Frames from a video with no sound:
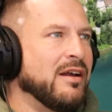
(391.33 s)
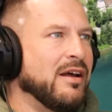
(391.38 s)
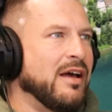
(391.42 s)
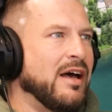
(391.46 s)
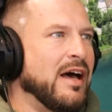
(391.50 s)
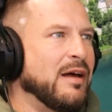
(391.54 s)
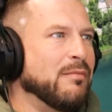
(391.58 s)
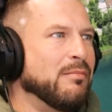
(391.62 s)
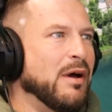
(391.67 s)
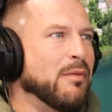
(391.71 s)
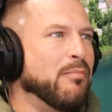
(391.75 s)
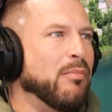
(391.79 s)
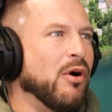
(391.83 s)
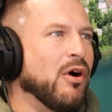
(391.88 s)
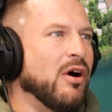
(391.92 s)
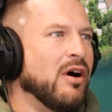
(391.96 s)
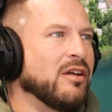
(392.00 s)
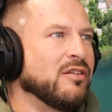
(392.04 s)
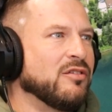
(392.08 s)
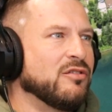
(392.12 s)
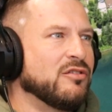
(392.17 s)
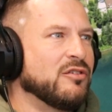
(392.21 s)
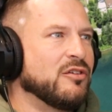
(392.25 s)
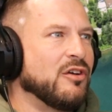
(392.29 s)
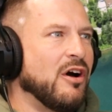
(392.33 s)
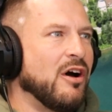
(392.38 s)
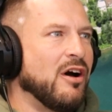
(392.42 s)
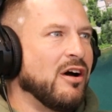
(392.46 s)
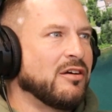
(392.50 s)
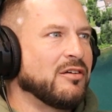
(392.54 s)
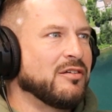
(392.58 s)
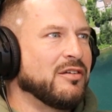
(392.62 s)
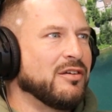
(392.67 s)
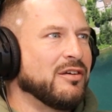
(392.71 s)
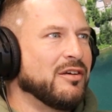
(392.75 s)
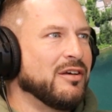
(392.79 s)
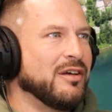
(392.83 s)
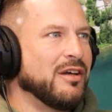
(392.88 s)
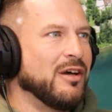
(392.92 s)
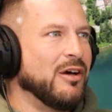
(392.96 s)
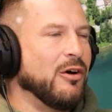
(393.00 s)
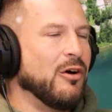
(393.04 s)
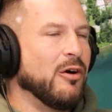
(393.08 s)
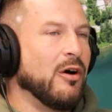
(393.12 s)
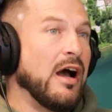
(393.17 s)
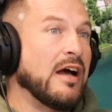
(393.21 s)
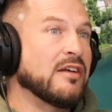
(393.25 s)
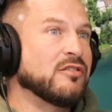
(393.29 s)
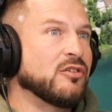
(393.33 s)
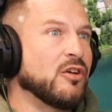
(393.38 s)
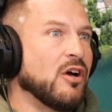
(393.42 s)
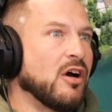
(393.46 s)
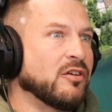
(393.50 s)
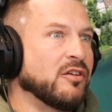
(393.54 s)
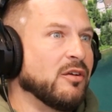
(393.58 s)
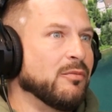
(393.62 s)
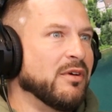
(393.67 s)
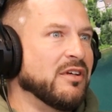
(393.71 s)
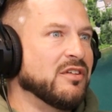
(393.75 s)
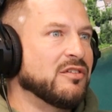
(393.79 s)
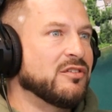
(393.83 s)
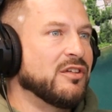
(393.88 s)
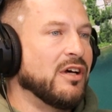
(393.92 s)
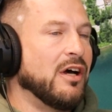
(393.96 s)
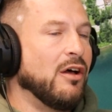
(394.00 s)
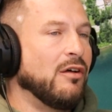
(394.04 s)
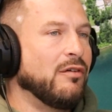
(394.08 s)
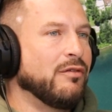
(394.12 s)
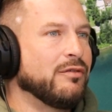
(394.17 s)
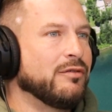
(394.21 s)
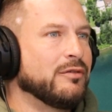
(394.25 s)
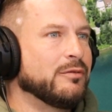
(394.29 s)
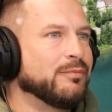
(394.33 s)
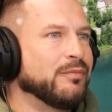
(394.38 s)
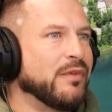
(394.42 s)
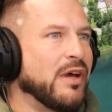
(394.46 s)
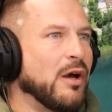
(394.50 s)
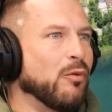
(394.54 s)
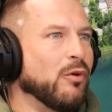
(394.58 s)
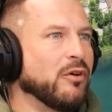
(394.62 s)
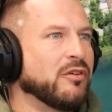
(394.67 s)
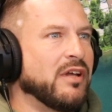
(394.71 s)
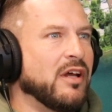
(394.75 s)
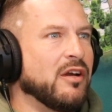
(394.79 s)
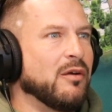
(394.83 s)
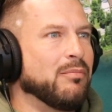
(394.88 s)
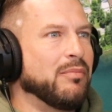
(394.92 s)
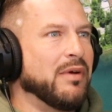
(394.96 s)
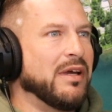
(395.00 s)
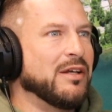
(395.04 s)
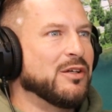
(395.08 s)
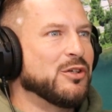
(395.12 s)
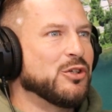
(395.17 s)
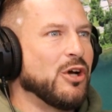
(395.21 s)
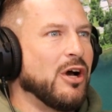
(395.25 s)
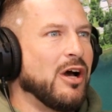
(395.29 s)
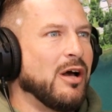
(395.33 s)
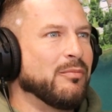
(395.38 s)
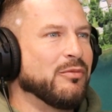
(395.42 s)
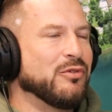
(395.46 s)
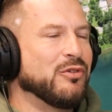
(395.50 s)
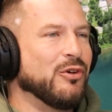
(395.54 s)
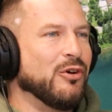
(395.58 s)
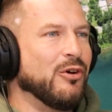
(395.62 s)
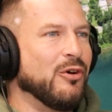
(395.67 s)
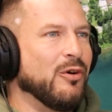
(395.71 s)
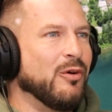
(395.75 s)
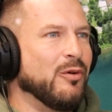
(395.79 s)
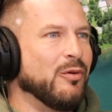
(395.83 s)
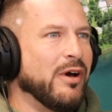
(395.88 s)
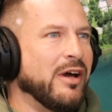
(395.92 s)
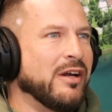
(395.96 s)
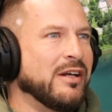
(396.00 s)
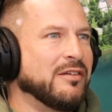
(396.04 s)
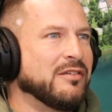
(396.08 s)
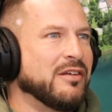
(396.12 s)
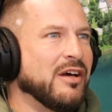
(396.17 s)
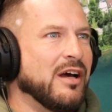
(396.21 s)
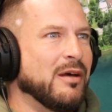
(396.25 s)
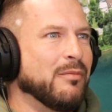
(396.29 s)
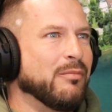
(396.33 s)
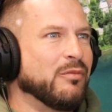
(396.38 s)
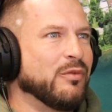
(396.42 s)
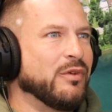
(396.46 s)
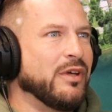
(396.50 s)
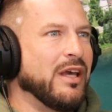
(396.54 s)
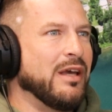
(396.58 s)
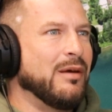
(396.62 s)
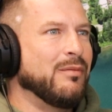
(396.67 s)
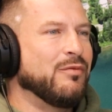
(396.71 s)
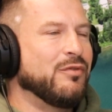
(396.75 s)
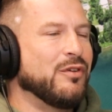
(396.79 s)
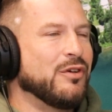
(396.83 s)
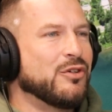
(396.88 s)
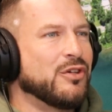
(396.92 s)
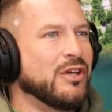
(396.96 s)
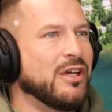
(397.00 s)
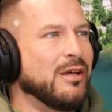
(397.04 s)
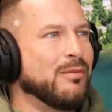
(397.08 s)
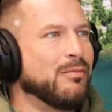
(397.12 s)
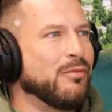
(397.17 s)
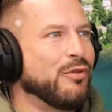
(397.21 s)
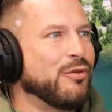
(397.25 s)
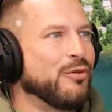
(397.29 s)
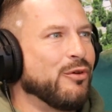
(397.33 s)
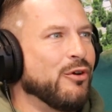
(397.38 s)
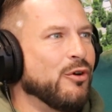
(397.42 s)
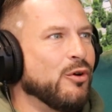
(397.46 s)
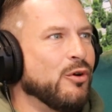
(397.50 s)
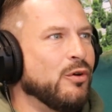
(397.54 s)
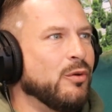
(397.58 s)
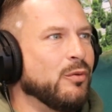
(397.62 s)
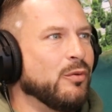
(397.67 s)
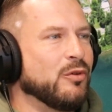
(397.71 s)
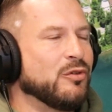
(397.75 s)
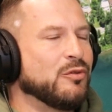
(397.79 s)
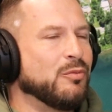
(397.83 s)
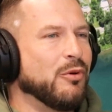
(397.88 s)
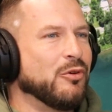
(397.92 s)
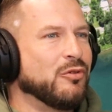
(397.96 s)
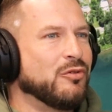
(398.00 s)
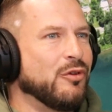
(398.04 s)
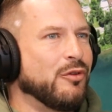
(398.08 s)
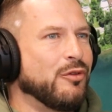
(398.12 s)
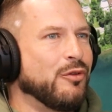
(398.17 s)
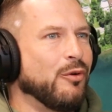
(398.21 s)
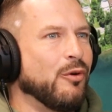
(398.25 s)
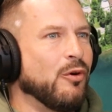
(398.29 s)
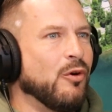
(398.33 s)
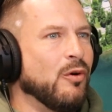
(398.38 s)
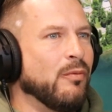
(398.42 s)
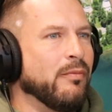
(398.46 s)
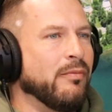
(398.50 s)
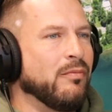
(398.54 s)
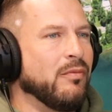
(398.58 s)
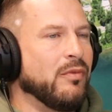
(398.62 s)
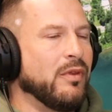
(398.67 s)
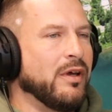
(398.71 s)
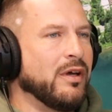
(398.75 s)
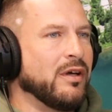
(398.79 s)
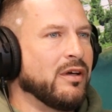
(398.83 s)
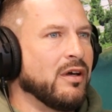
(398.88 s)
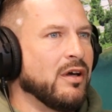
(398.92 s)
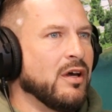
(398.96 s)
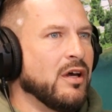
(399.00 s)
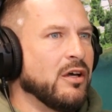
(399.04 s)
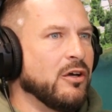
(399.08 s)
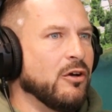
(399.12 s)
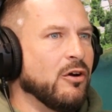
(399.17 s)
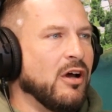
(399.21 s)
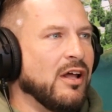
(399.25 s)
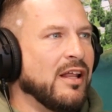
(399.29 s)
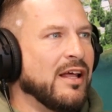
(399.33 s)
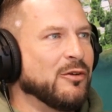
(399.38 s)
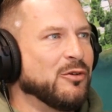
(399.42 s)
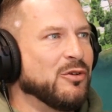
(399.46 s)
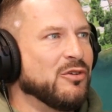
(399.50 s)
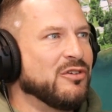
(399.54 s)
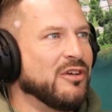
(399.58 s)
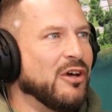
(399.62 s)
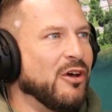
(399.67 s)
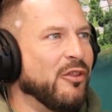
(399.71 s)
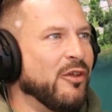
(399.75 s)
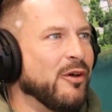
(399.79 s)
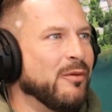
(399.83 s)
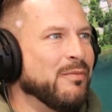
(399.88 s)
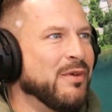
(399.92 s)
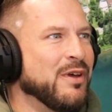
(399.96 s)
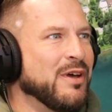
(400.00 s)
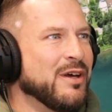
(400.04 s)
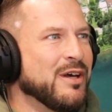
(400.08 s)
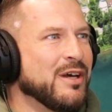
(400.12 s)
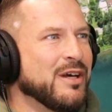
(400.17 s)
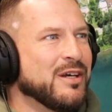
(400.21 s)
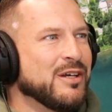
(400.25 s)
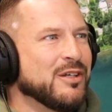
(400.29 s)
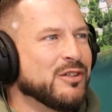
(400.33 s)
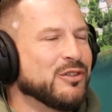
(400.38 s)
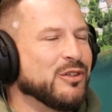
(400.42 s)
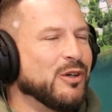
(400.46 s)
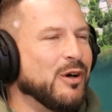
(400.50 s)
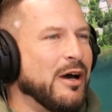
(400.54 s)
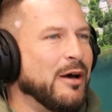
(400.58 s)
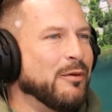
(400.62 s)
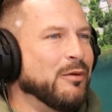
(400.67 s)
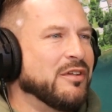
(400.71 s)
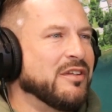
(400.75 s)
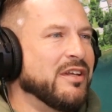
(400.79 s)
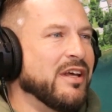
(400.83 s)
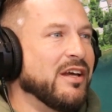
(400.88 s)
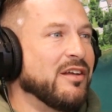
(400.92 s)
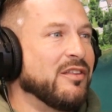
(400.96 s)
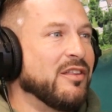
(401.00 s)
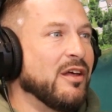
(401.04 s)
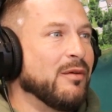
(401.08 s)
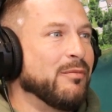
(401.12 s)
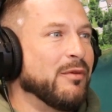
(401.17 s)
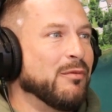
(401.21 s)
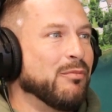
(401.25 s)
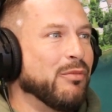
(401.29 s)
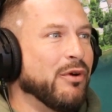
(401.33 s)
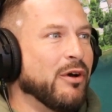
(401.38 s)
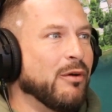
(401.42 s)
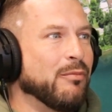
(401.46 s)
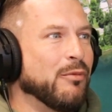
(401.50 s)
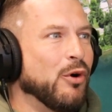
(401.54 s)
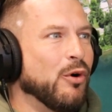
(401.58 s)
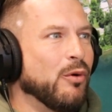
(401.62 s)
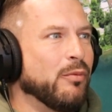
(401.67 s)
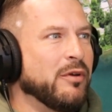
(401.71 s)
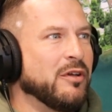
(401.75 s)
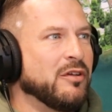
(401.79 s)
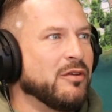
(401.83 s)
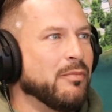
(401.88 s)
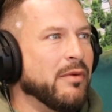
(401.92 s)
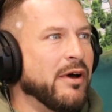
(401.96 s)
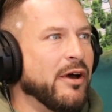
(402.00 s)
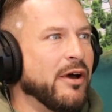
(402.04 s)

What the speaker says: had my pond stocked, or I stocked it myself. I worked at a bait shop, so anytime game fish came through, we were supposed to throw them, like you're not allowed to sell them. So I would take them and bring them home into my